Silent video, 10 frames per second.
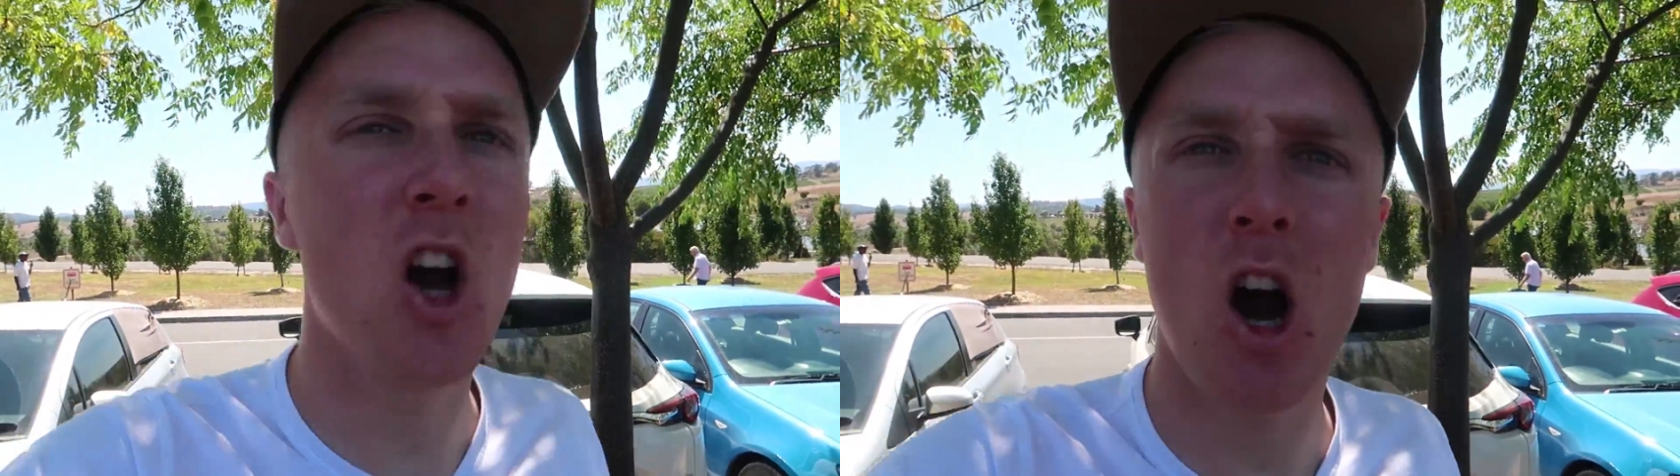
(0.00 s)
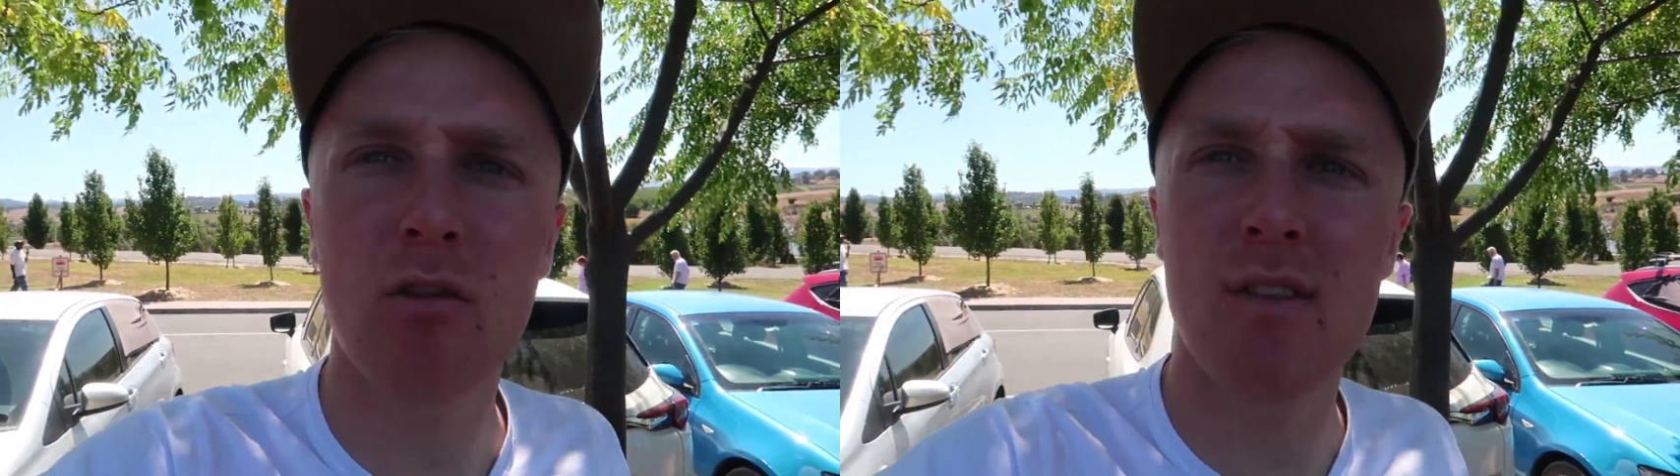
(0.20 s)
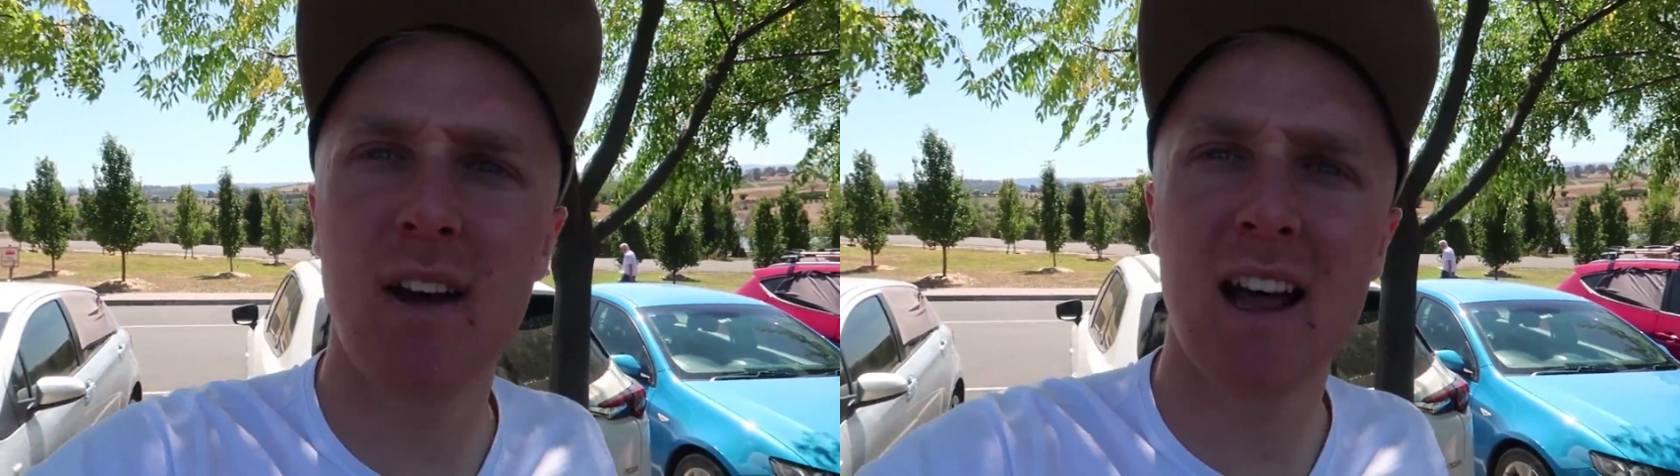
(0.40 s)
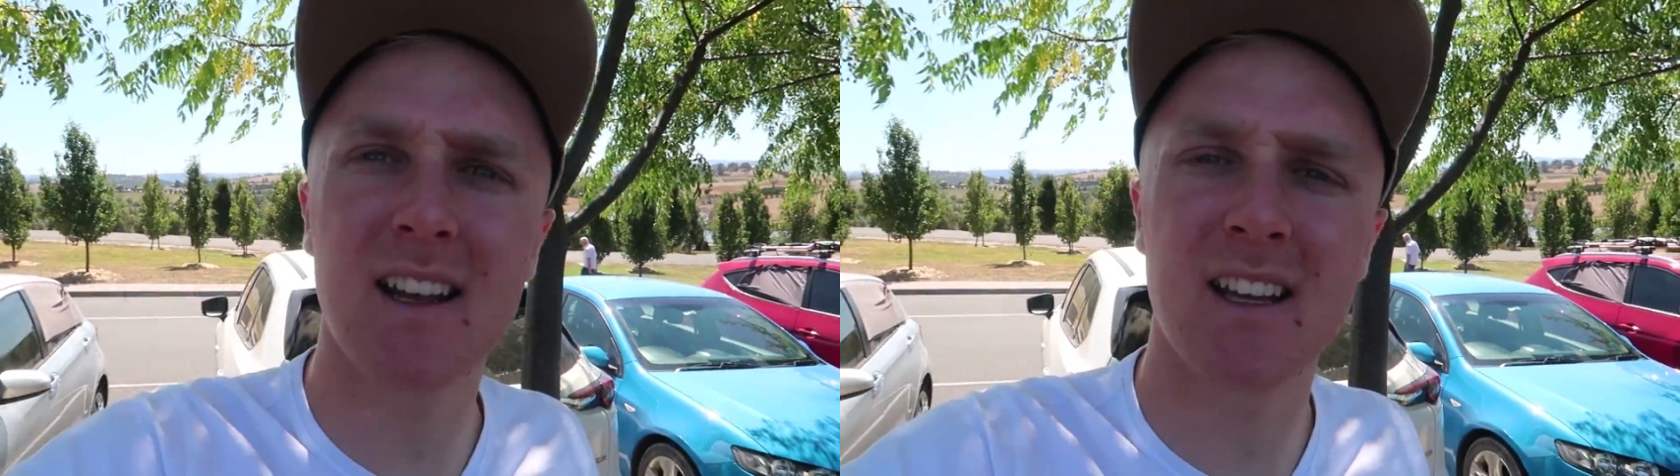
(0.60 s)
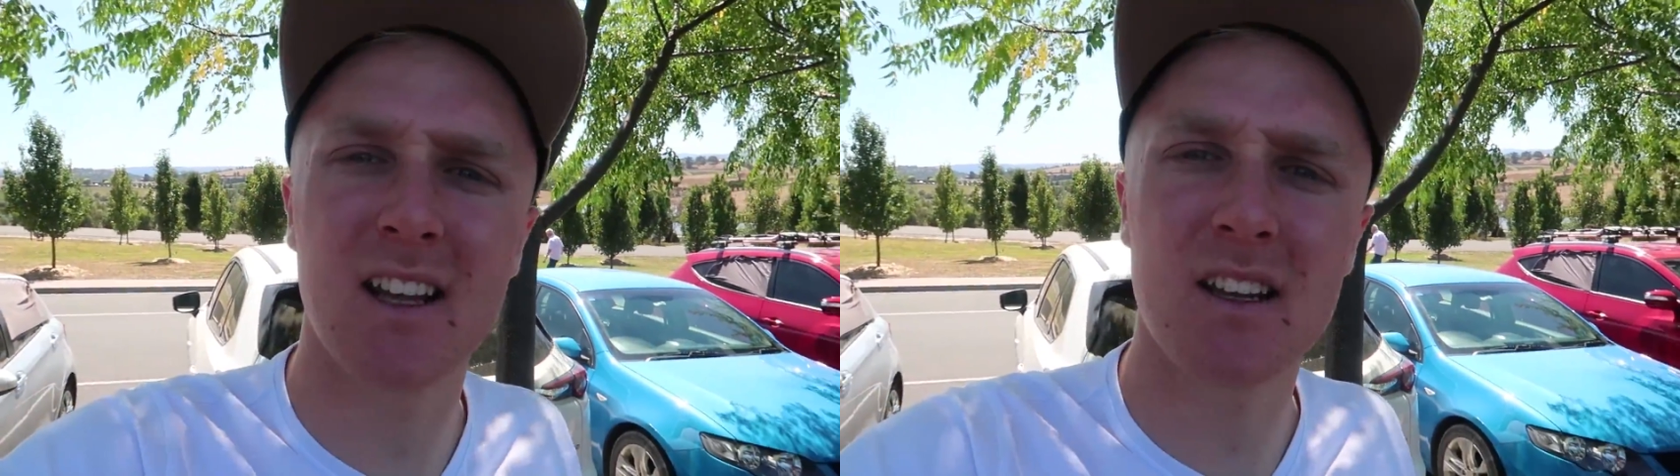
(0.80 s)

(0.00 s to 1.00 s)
Yarra Valley. Valley.